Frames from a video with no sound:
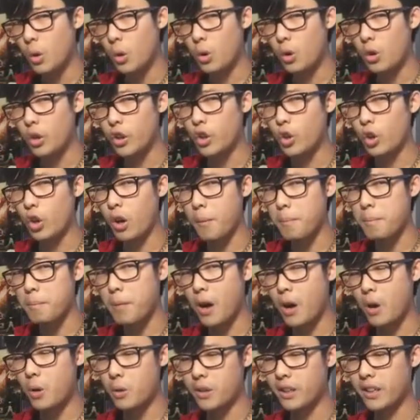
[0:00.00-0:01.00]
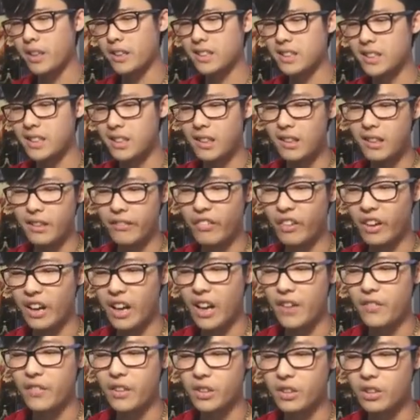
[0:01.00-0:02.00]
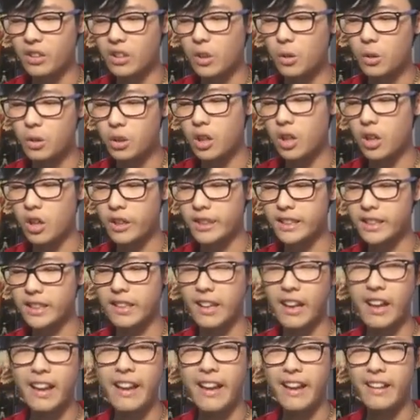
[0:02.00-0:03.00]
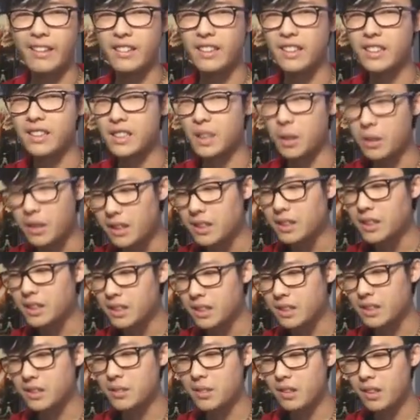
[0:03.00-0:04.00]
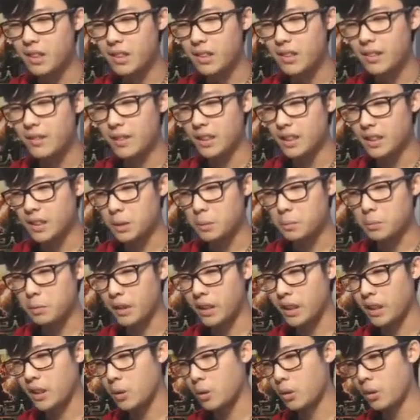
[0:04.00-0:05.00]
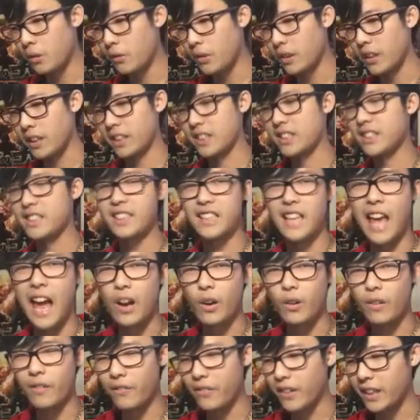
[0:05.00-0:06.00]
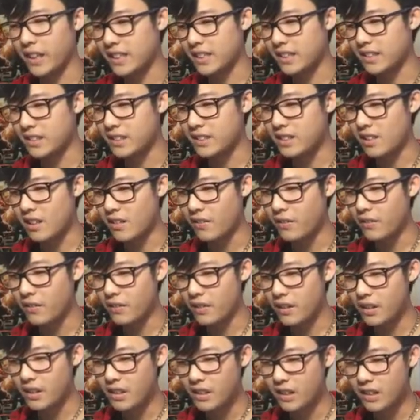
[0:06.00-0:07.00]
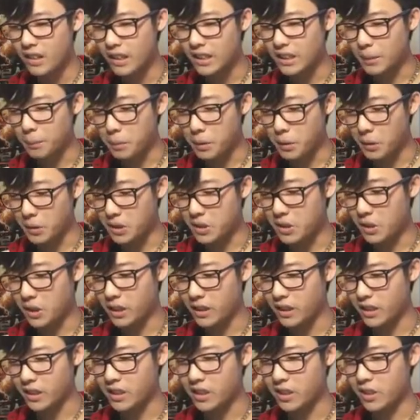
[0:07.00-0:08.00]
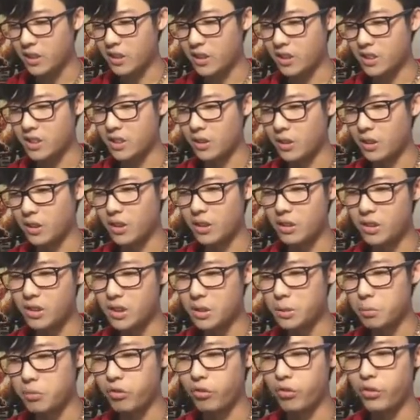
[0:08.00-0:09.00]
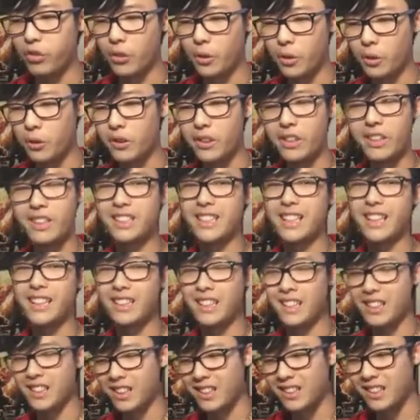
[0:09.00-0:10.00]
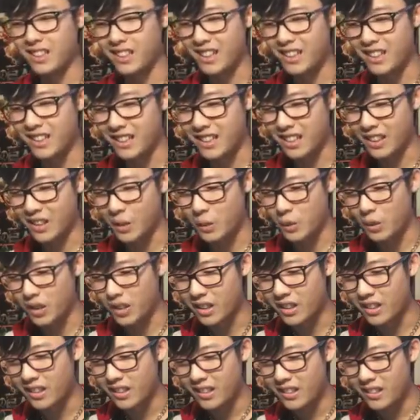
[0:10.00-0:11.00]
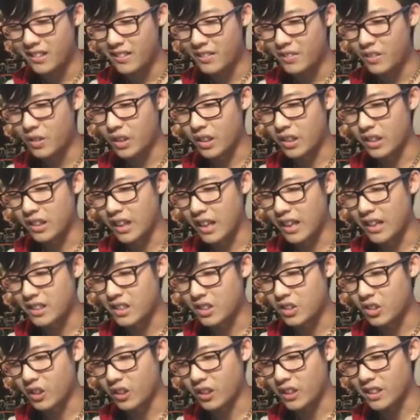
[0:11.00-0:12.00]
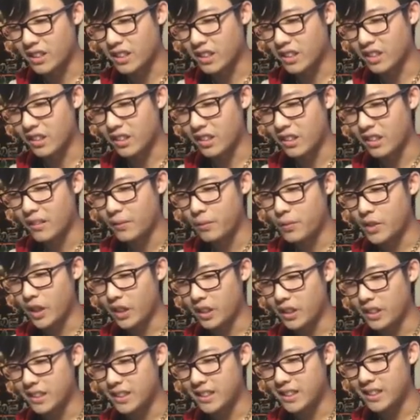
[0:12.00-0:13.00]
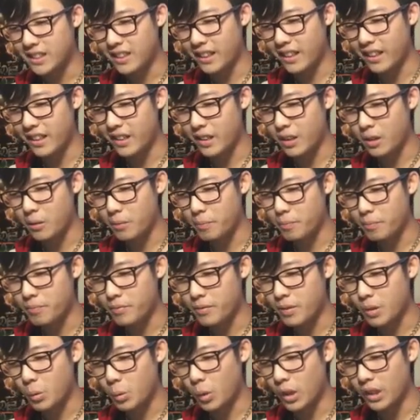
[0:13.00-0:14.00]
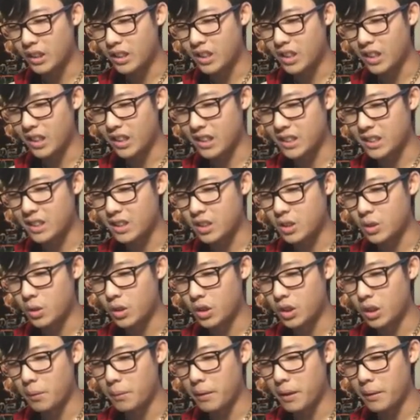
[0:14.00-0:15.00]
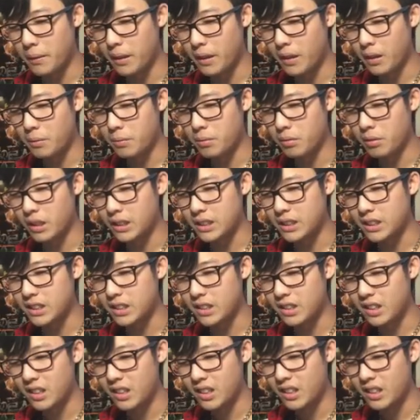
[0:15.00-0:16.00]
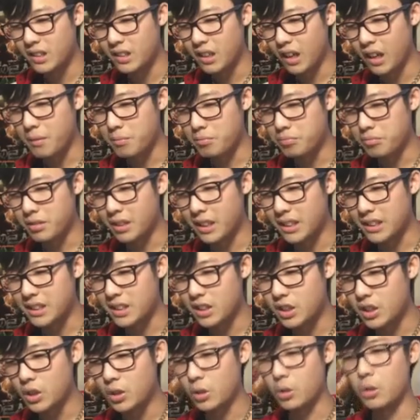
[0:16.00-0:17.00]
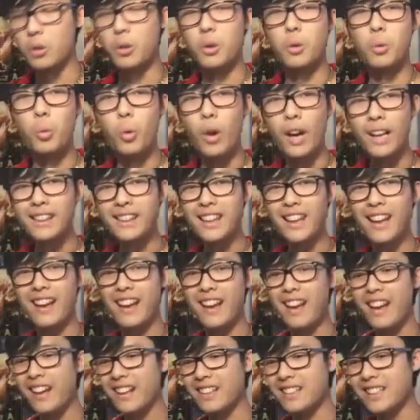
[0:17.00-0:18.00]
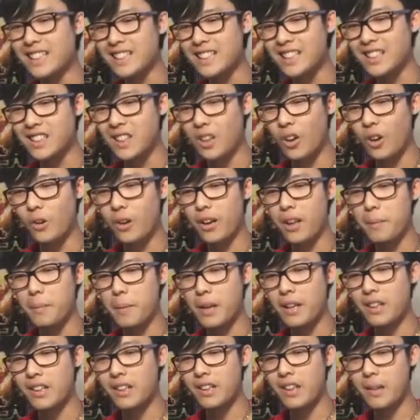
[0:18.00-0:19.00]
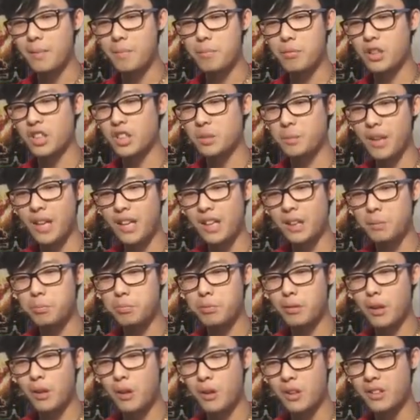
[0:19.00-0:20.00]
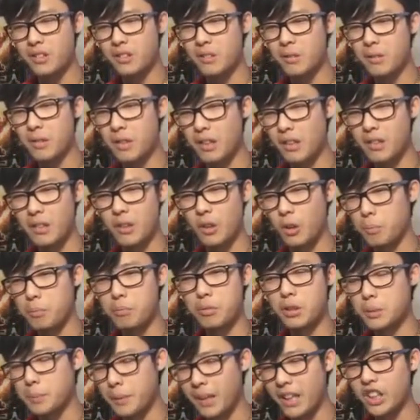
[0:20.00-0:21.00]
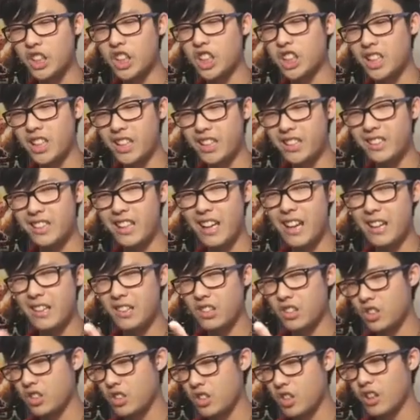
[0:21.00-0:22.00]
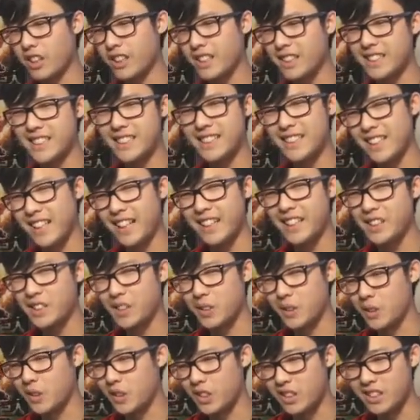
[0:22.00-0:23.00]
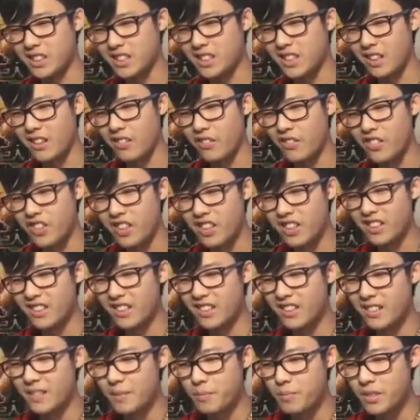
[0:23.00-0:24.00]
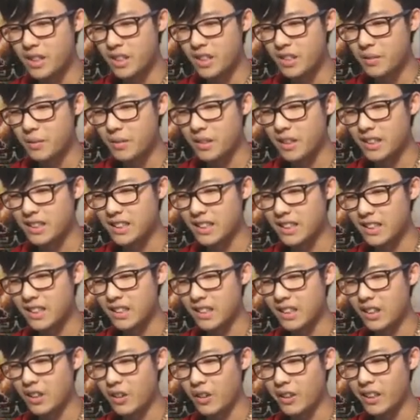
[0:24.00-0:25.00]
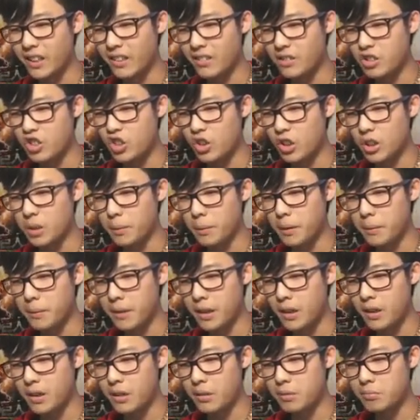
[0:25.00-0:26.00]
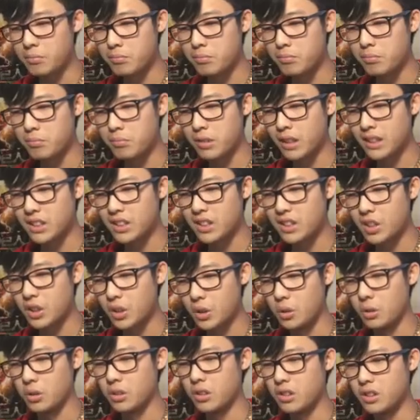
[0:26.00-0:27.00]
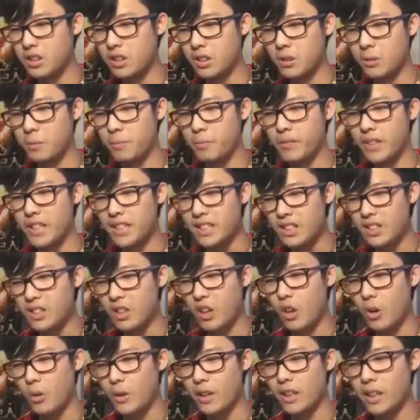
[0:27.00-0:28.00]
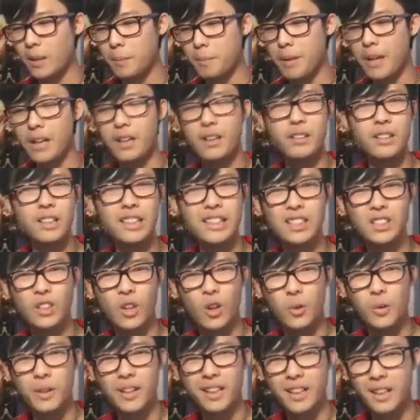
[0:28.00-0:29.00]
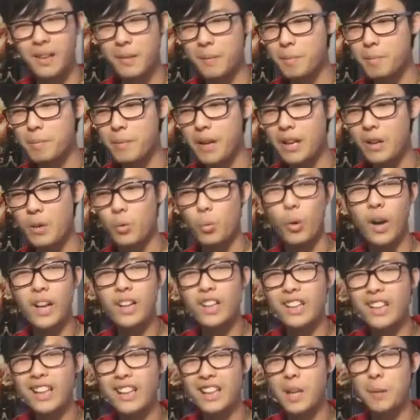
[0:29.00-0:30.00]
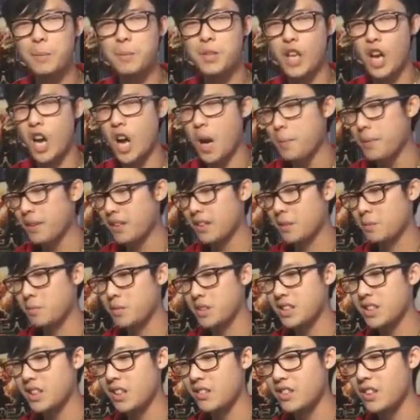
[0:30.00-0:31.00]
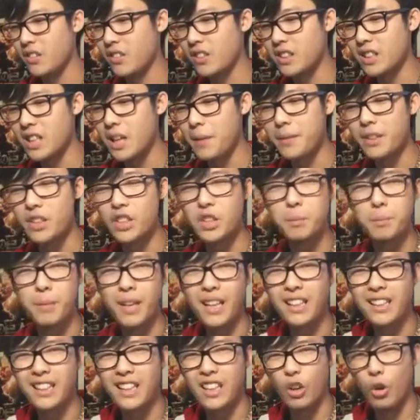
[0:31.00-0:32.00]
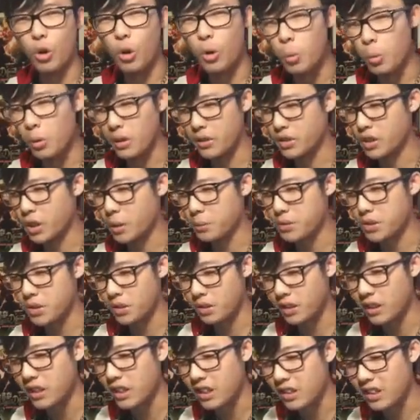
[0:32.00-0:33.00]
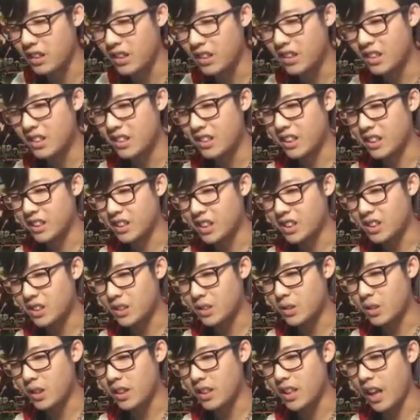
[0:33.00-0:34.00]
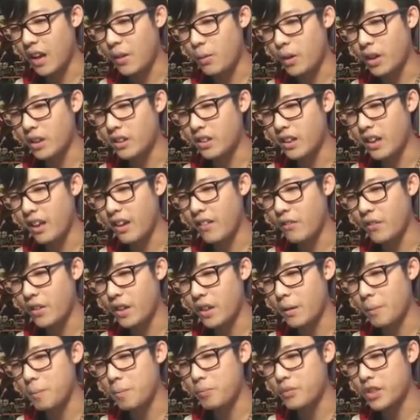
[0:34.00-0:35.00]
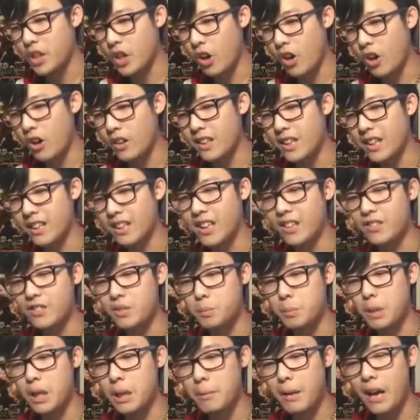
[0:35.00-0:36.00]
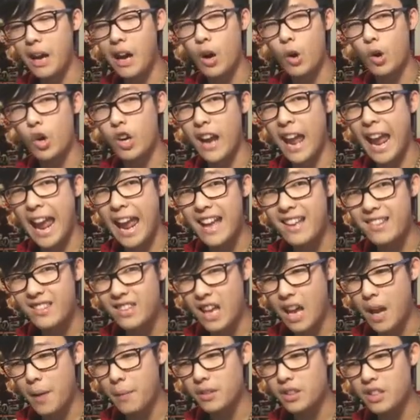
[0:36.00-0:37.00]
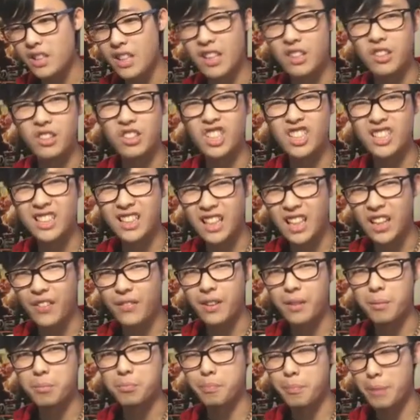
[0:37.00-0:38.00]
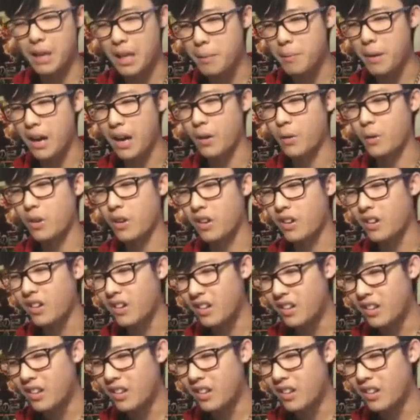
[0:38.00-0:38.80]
or your opponent for having no cards in hand. So this is pretty cool for like sacrifice and stuff. It's a pure Darkest card, so you can just throw it into any kind of deck you want that has Darkest in it. Darkest Slayer, 1 cost, 200 beat power plus and plus 2. What the heck? This is already better than Prismatic Broke or Prismatic Shield and Darkest Slicer and stuff, because it already gives 200 B power and plus 2. So this is already better. Why do they keep topping themselves every time and just making the old ones obsolete? Like Jesus Christ, I'd rather have a card that gives B power and damage than just giving B power.